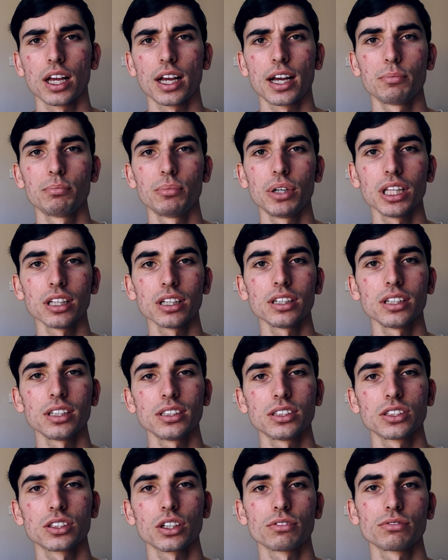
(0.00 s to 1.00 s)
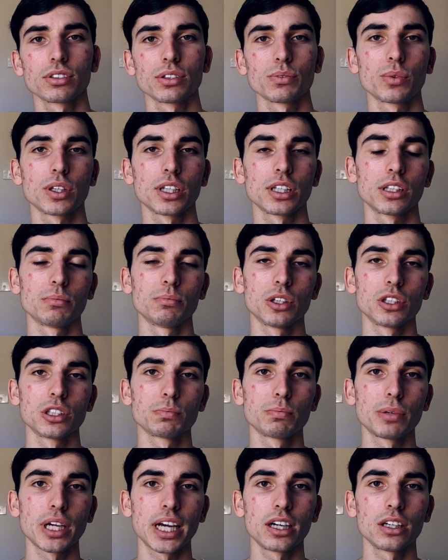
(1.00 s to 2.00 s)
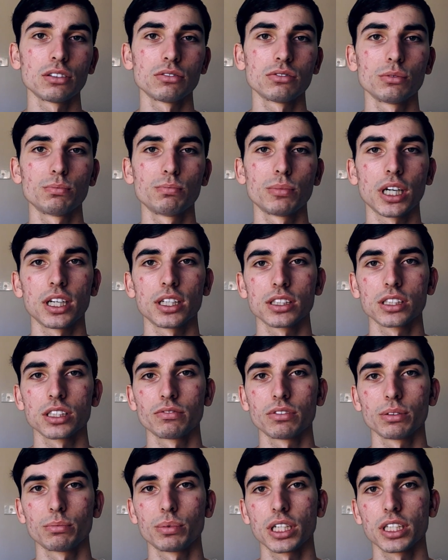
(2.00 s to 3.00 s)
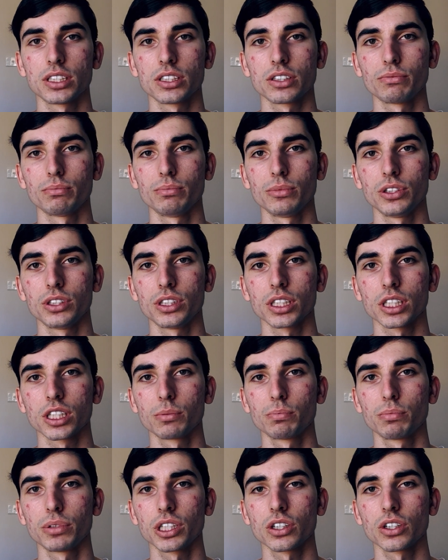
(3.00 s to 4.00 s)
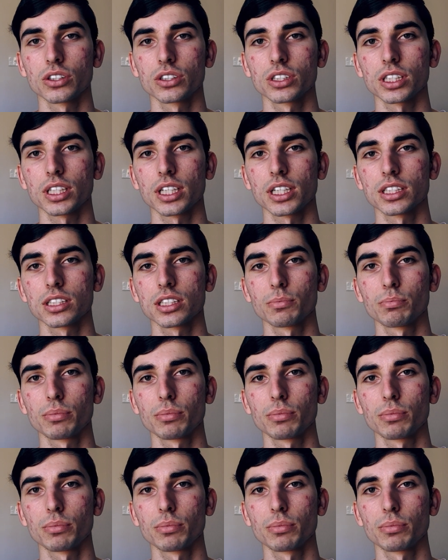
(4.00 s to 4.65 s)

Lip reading: A melody is often one of the most powerful parts of a piece of music because it has the